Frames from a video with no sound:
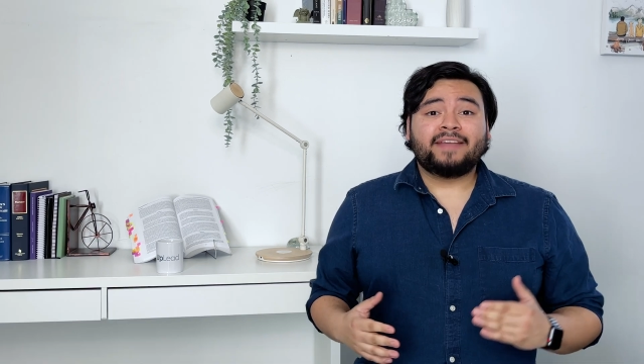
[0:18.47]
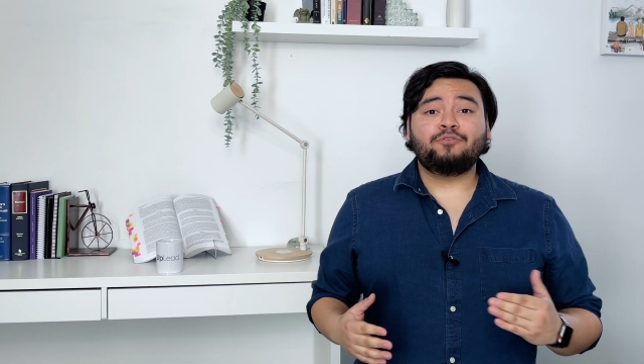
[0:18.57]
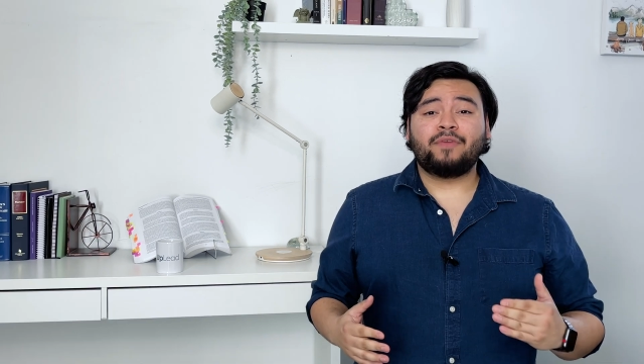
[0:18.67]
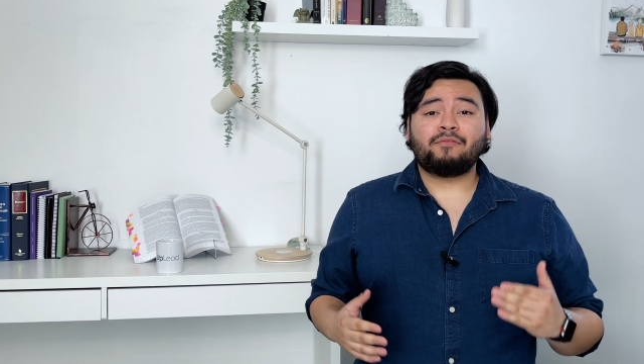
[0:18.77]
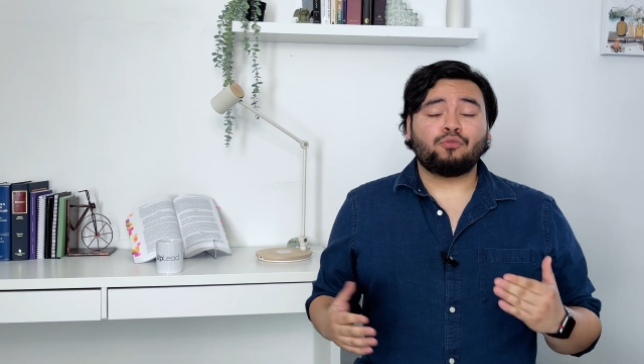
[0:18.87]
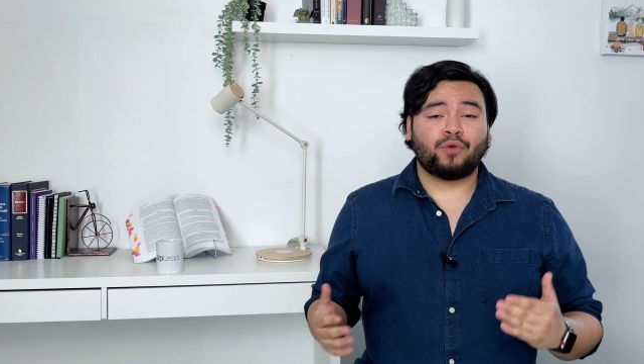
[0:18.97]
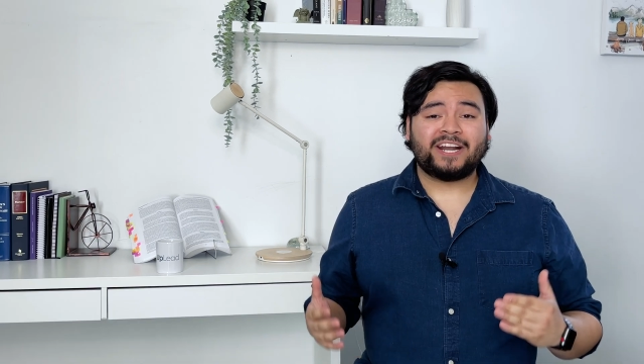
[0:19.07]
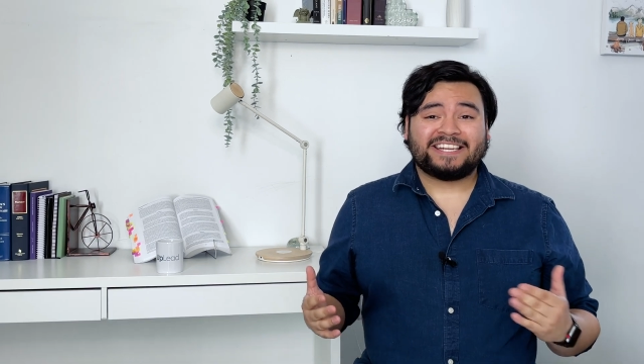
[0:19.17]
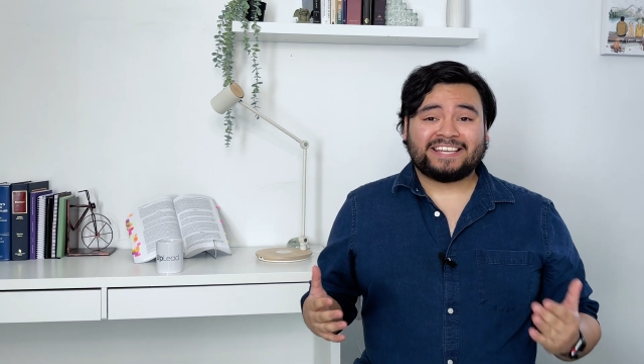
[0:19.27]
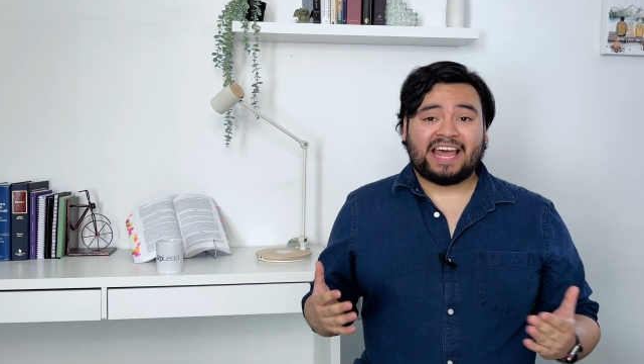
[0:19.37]
If you've ever run
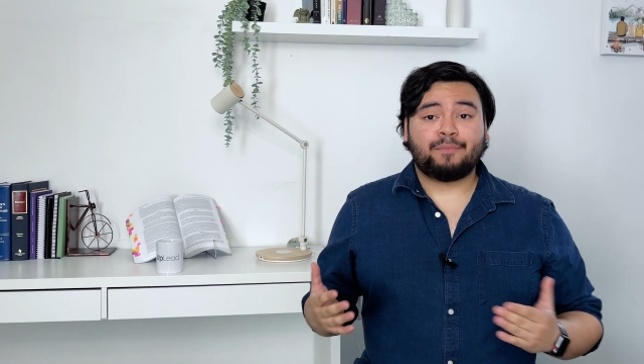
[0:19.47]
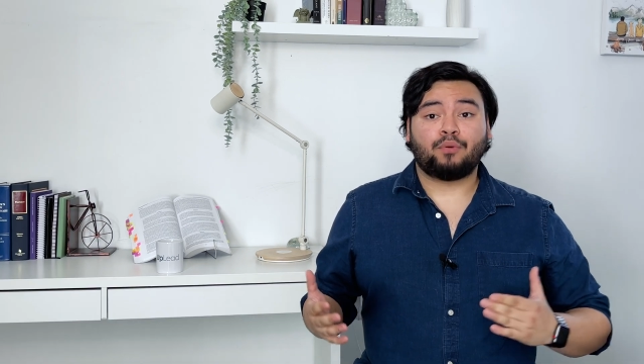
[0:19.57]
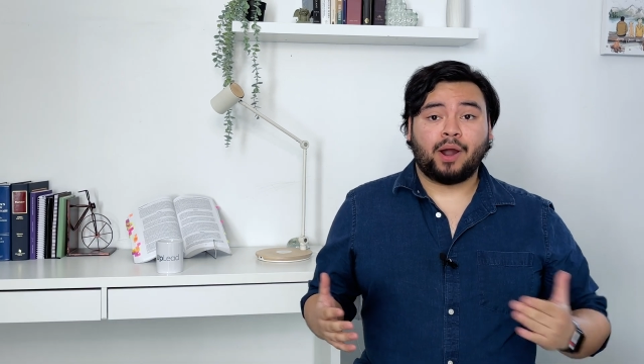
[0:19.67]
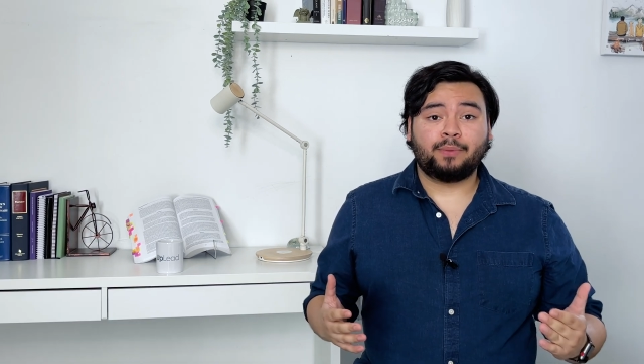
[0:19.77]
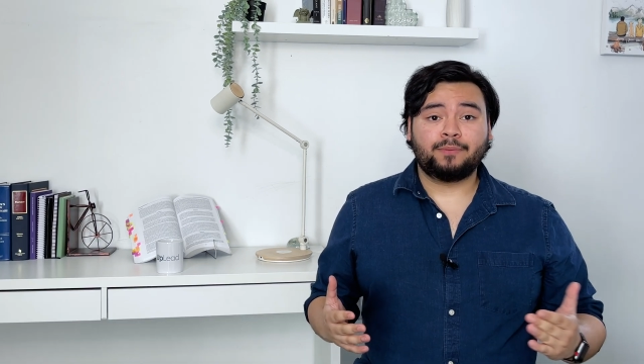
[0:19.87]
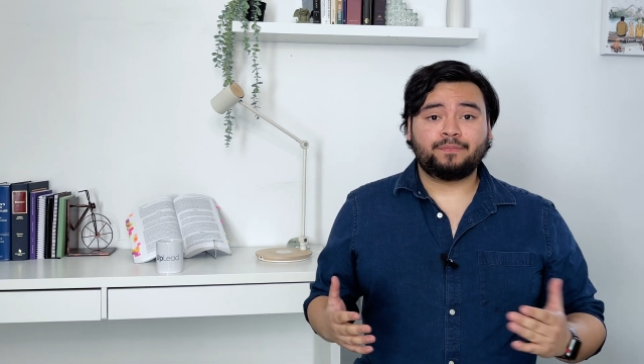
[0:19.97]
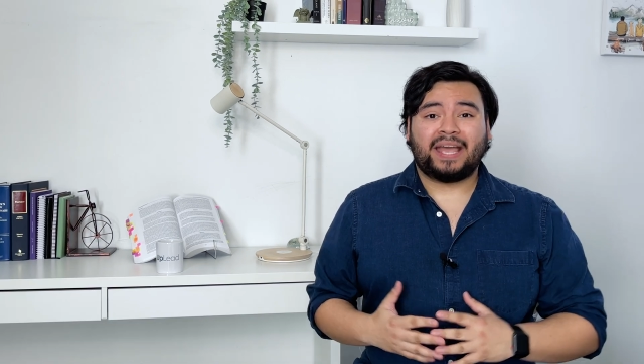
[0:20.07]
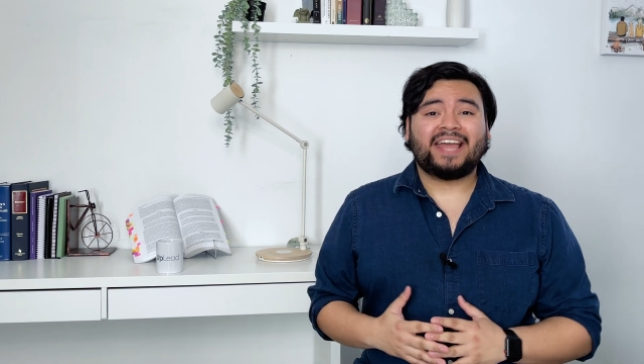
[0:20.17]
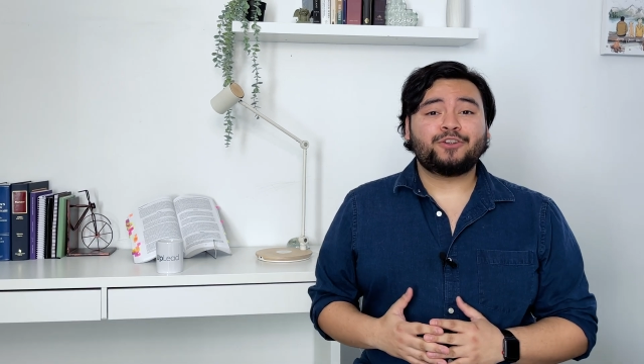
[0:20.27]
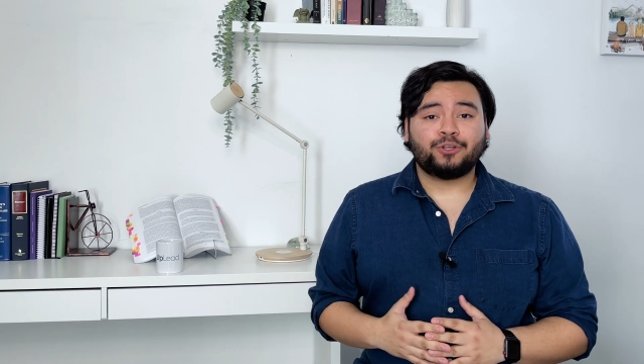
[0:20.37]
into that problem
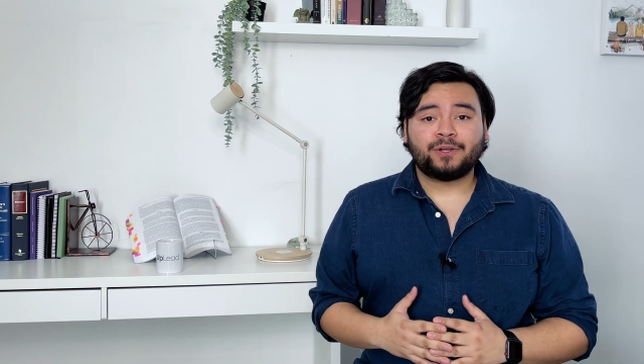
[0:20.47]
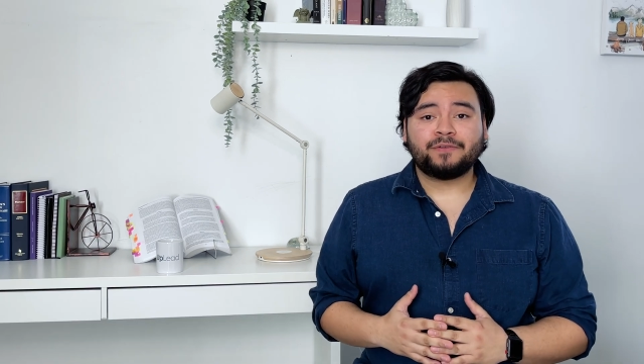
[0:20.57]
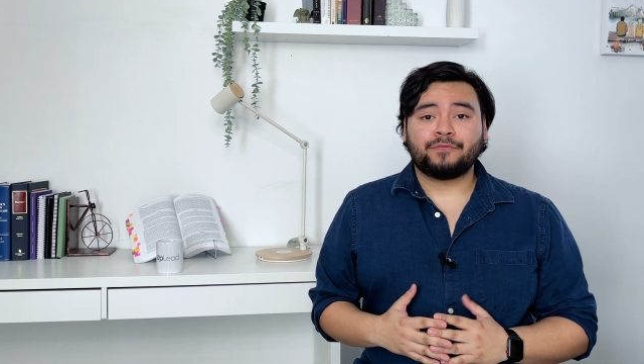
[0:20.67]
and you're looking